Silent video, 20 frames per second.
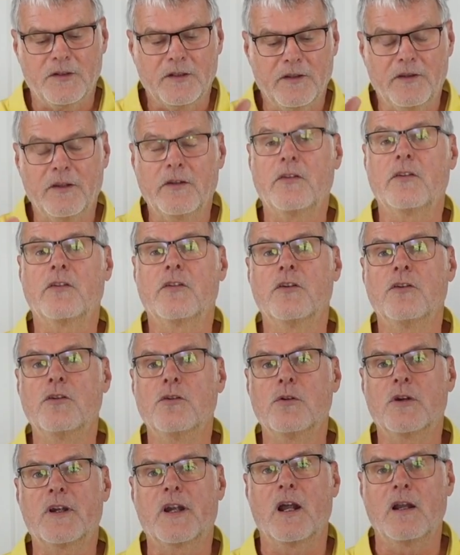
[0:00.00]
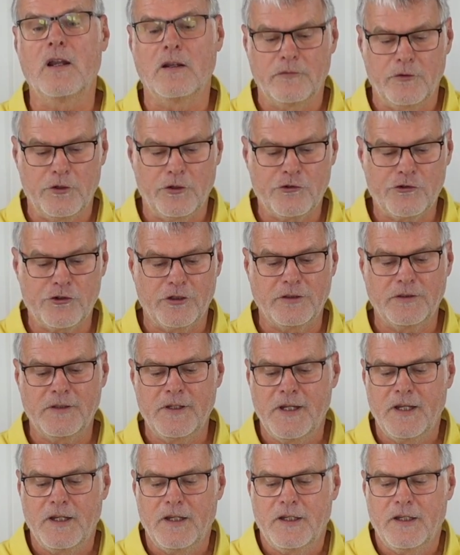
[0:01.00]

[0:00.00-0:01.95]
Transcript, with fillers: uh, this is a new color version.